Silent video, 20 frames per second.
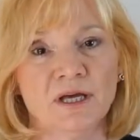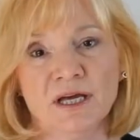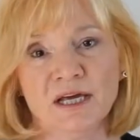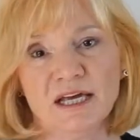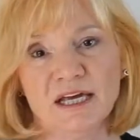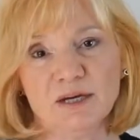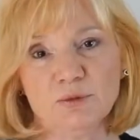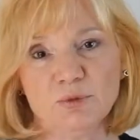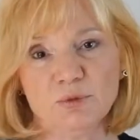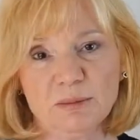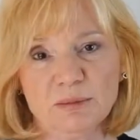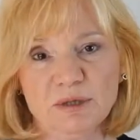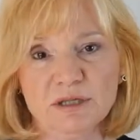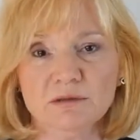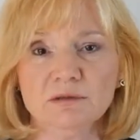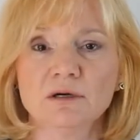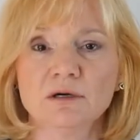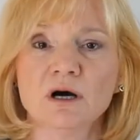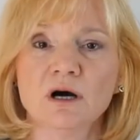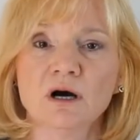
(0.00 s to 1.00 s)
In women,
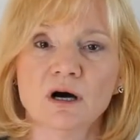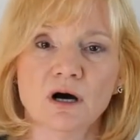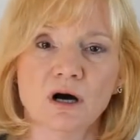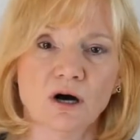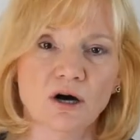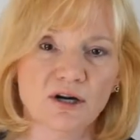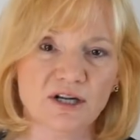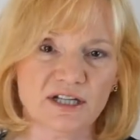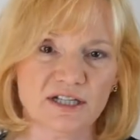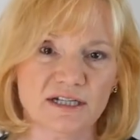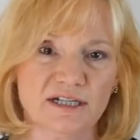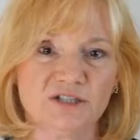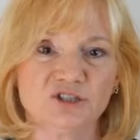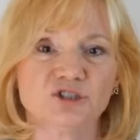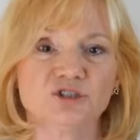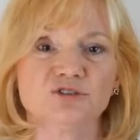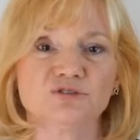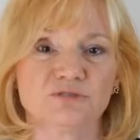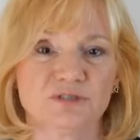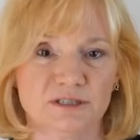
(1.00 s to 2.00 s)
our
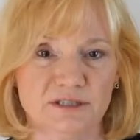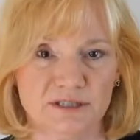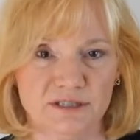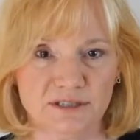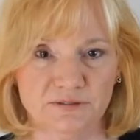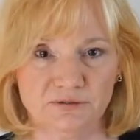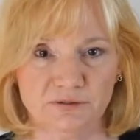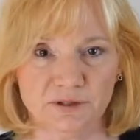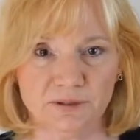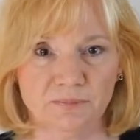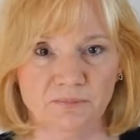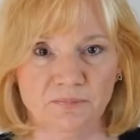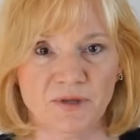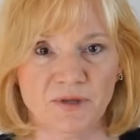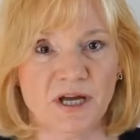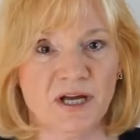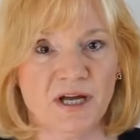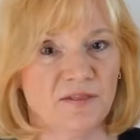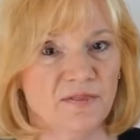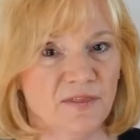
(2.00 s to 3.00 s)
connections run different.
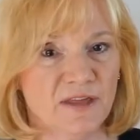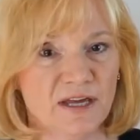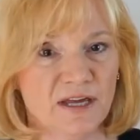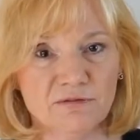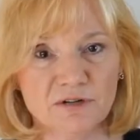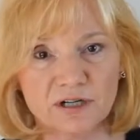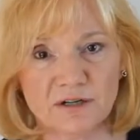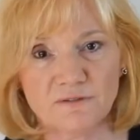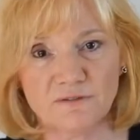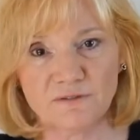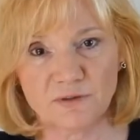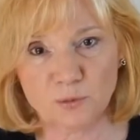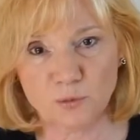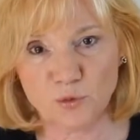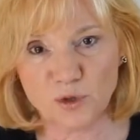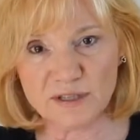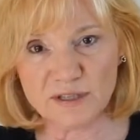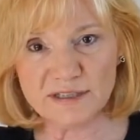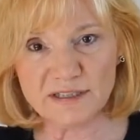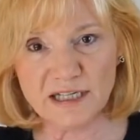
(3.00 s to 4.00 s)
They run from
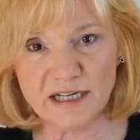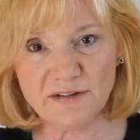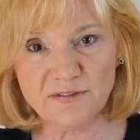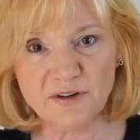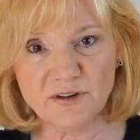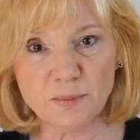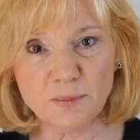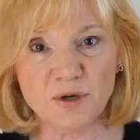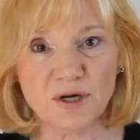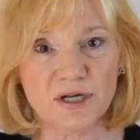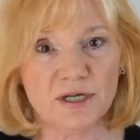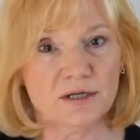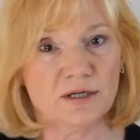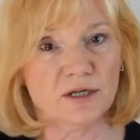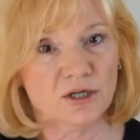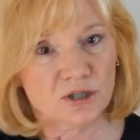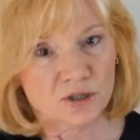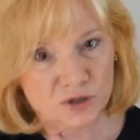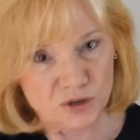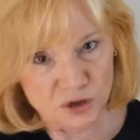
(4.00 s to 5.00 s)
one side of our brain
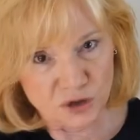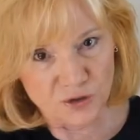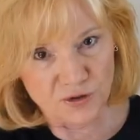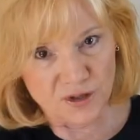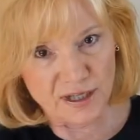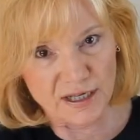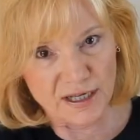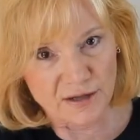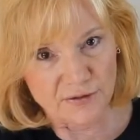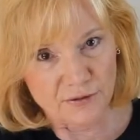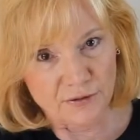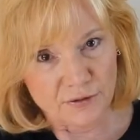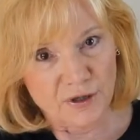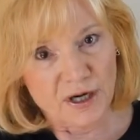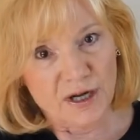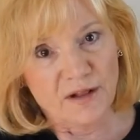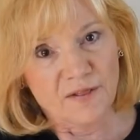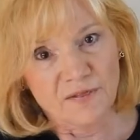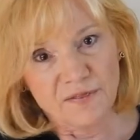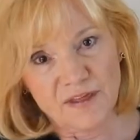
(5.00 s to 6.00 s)
to the other.
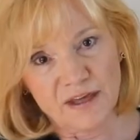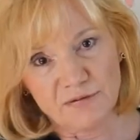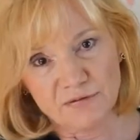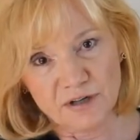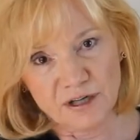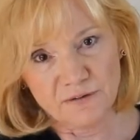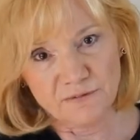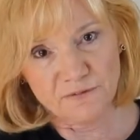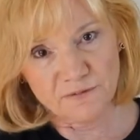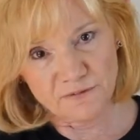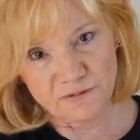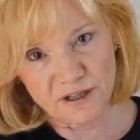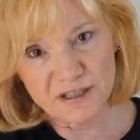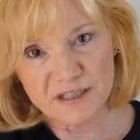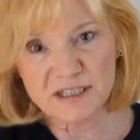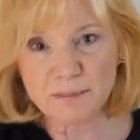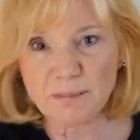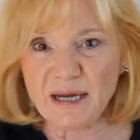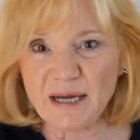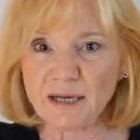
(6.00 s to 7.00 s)
They run front
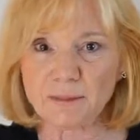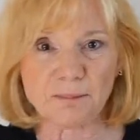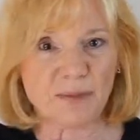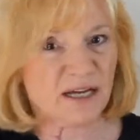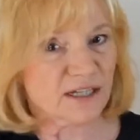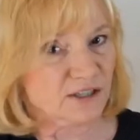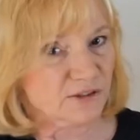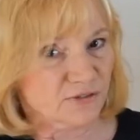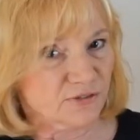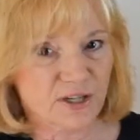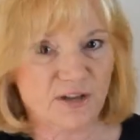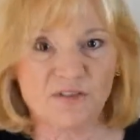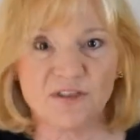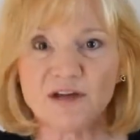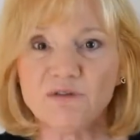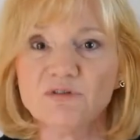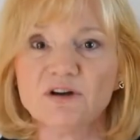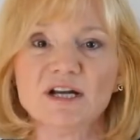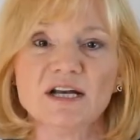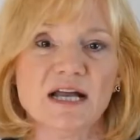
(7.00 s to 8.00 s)
to back, back to front. They
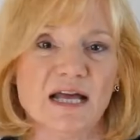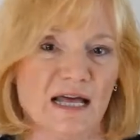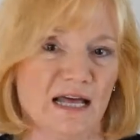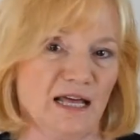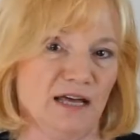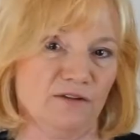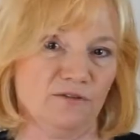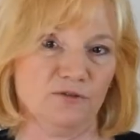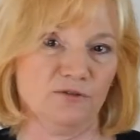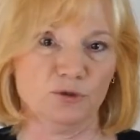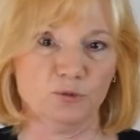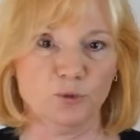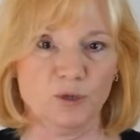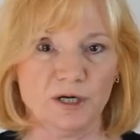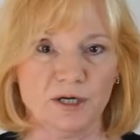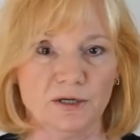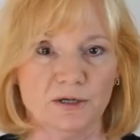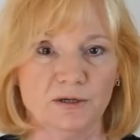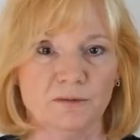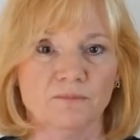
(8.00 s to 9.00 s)
run
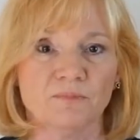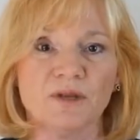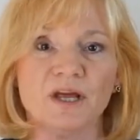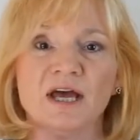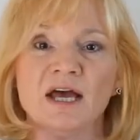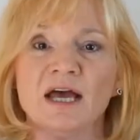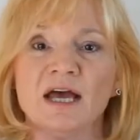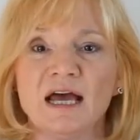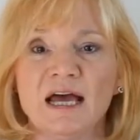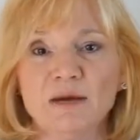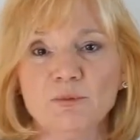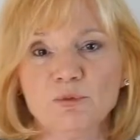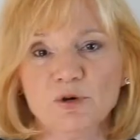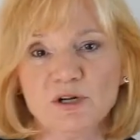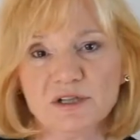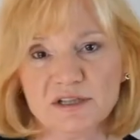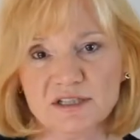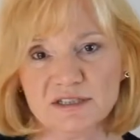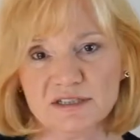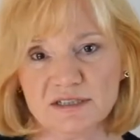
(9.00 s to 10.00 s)
everywhere. And
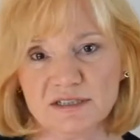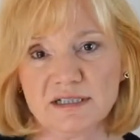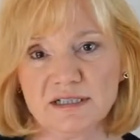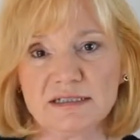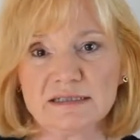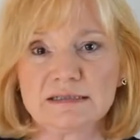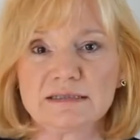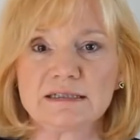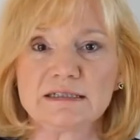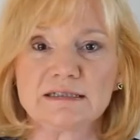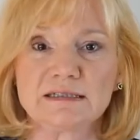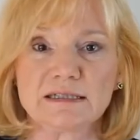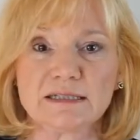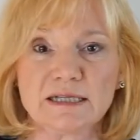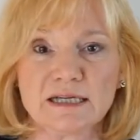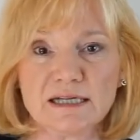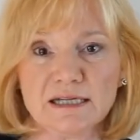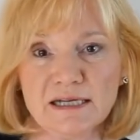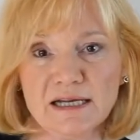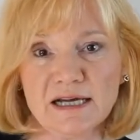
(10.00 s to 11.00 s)
what this does is it
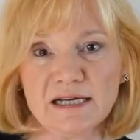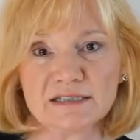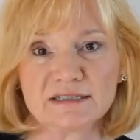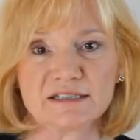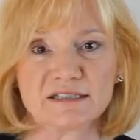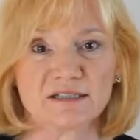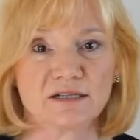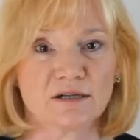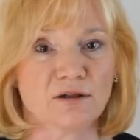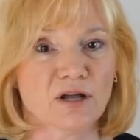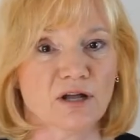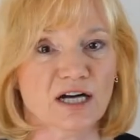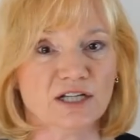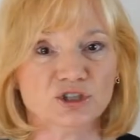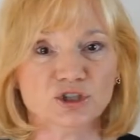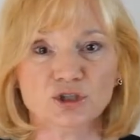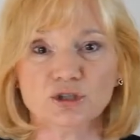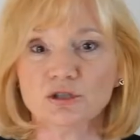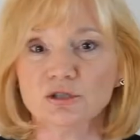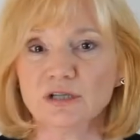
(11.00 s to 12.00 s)
connects the
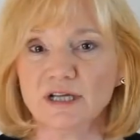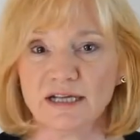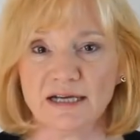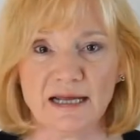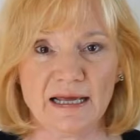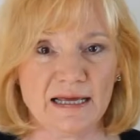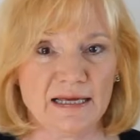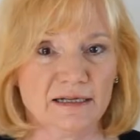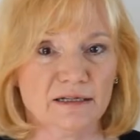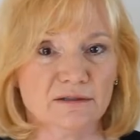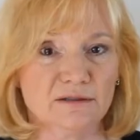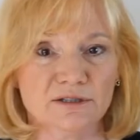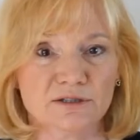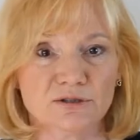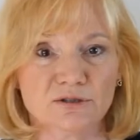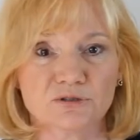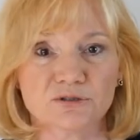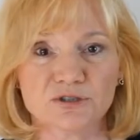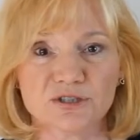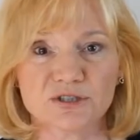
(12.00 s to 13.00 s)
logical and
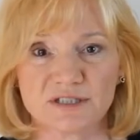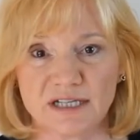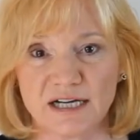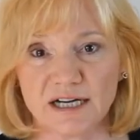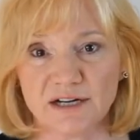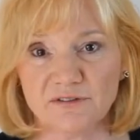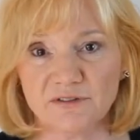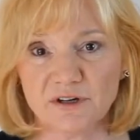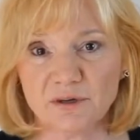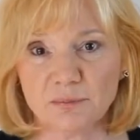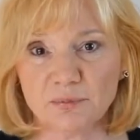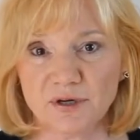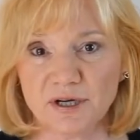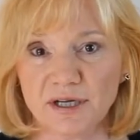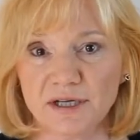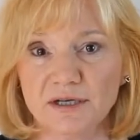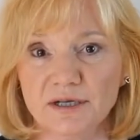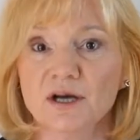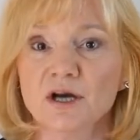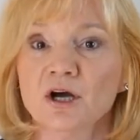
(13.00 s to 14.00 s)
analytical side of our
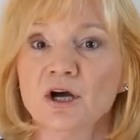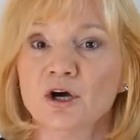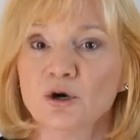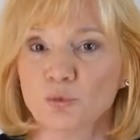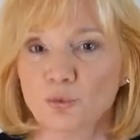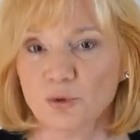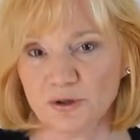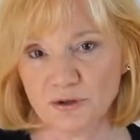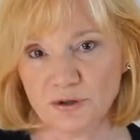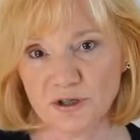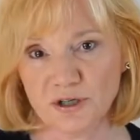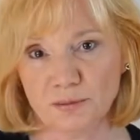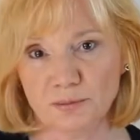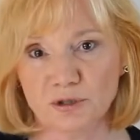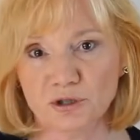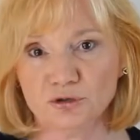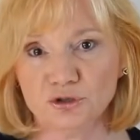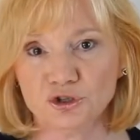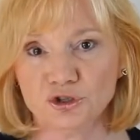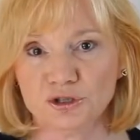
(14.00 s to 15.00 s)
brain with our
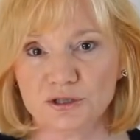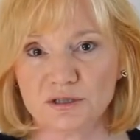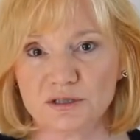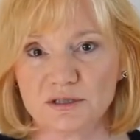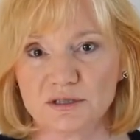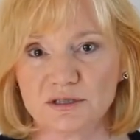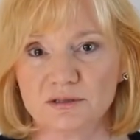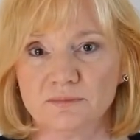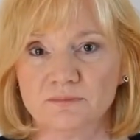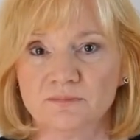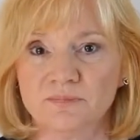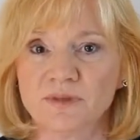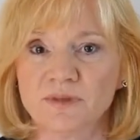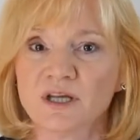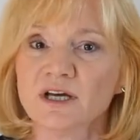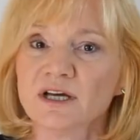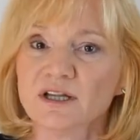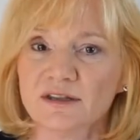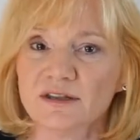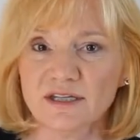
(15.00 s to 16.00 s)
emotions.
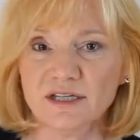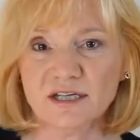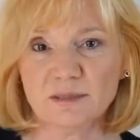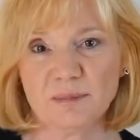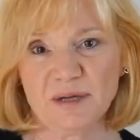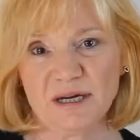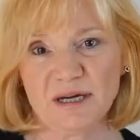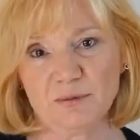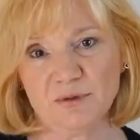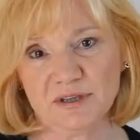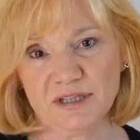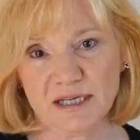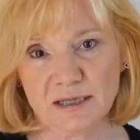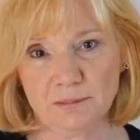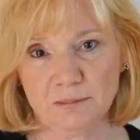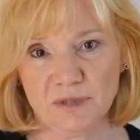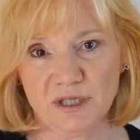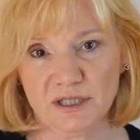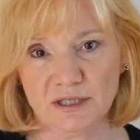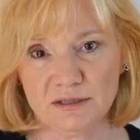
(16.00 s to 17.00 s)
Think about what that
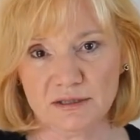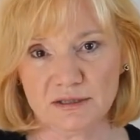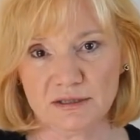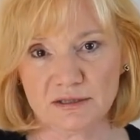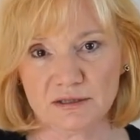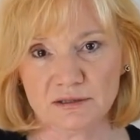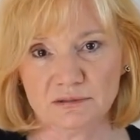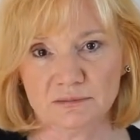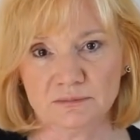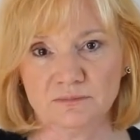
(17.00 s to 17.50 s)
means.